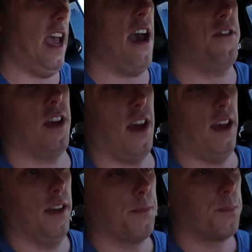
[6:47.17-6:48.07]
You have
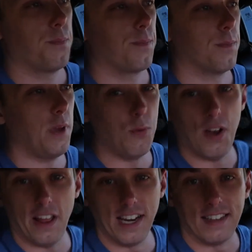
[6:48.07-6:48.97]
to be
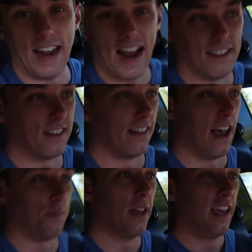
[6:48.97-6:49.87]
willing to answer
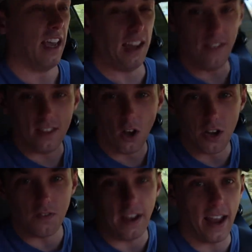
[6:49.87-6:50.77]
them. Even
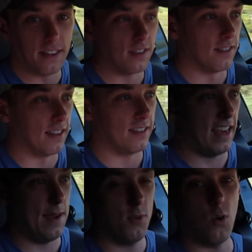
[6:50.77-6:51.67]
though you've answered the
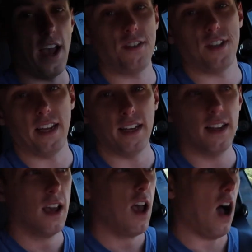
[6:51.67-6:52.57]
same
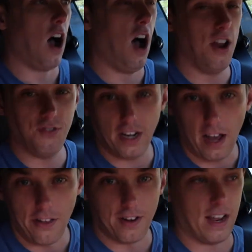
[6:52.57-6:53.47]
question 100
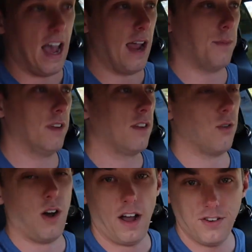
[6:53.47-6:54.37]
other times
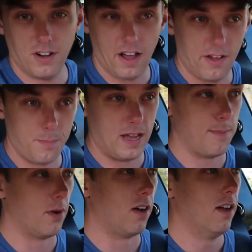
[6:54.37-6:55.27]
to 100 other
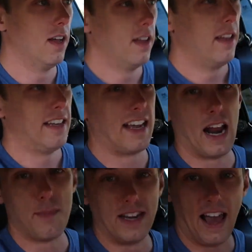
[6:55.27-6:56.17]
people, you
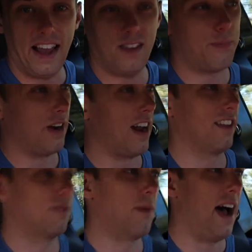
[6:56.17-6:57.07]
got to be nice, put on
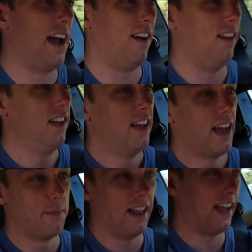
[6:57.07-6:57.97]
a smile,
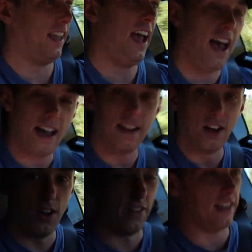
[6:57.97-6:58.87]
and be like, yeah, you know,